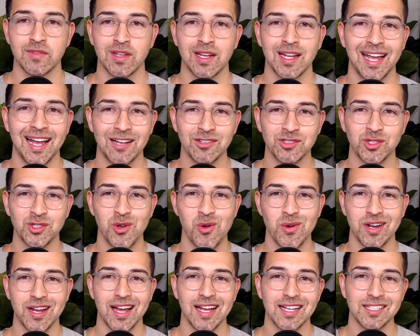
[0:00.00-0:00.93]
How's it going,
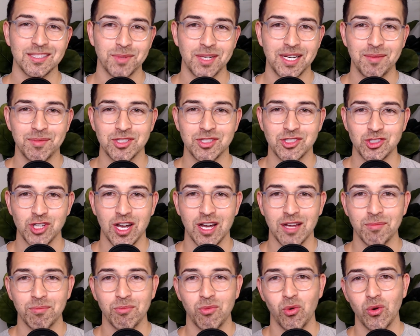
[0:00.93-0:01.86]
guys? My name is John
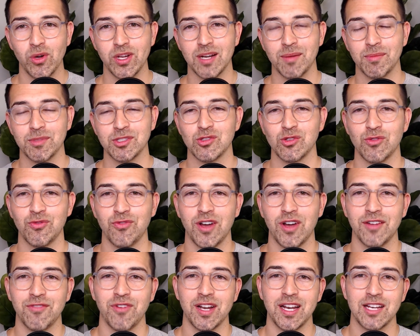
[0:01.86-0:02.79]
Boyd. I'm a certified
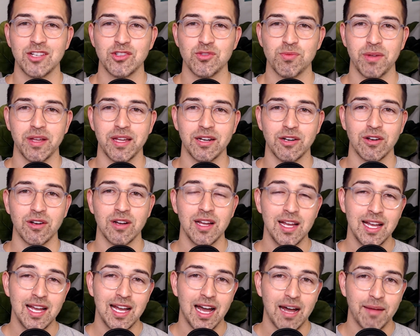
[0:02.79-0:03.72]
financial planner.
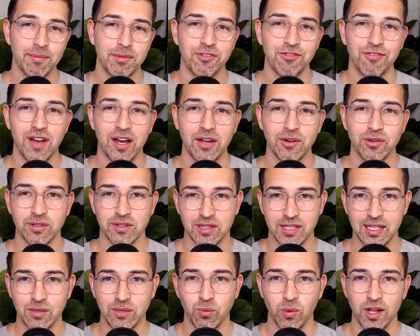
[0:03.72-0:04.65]
I'm the founder and
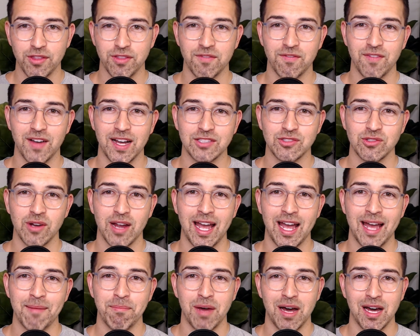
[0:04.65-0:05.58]
lead wealth advisor
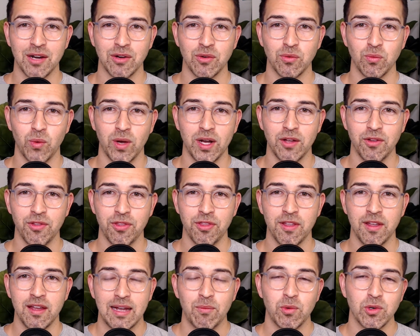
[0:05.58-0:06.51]
at Modern Wealth.
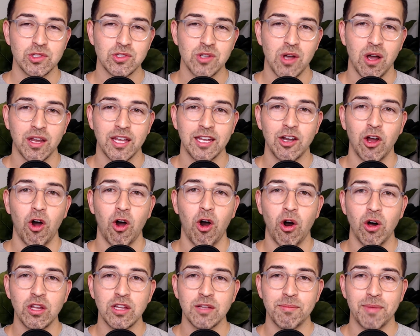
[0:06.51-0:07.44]
And we're talking
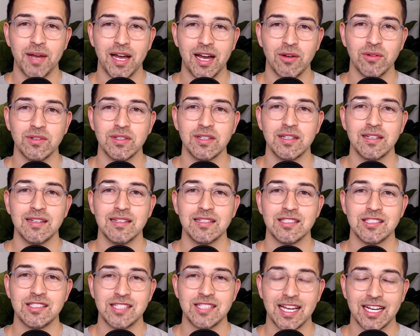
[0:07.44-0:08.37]
all about
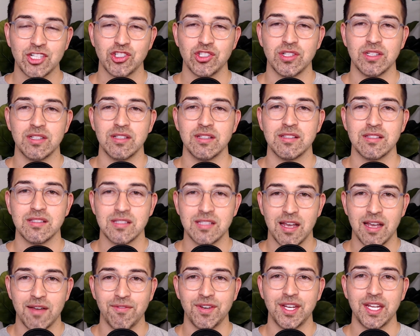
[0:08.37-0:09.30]
Section
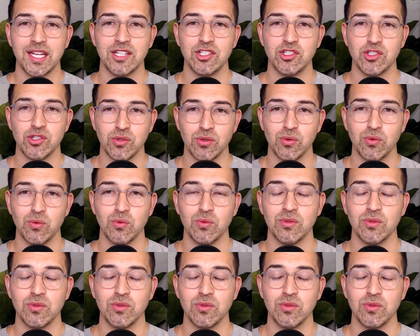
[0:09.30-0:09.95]
72T.